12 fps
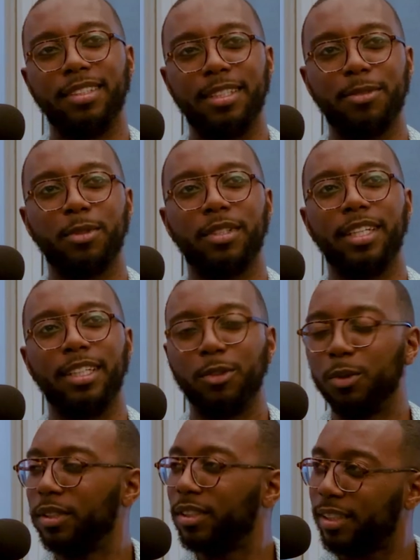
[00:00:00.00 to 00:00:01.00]
different
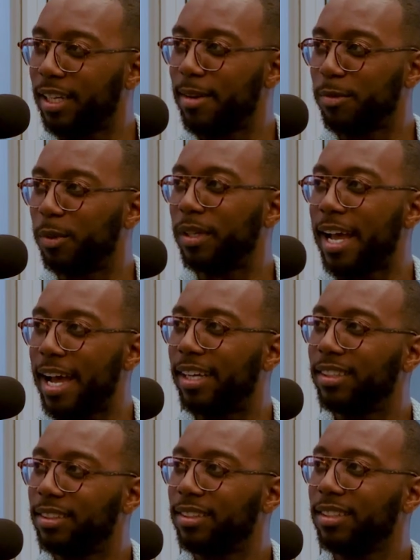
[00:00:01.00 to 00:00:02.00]
interests that everyone
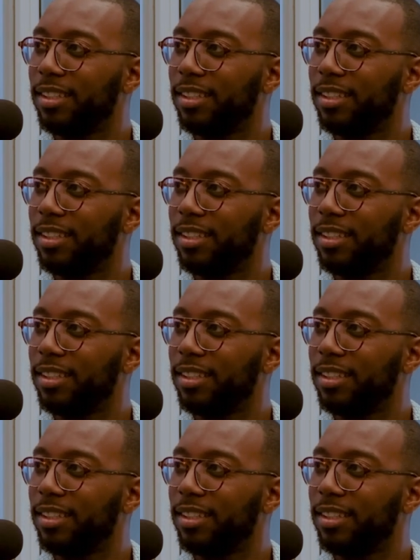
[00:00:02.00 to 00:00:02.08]
has.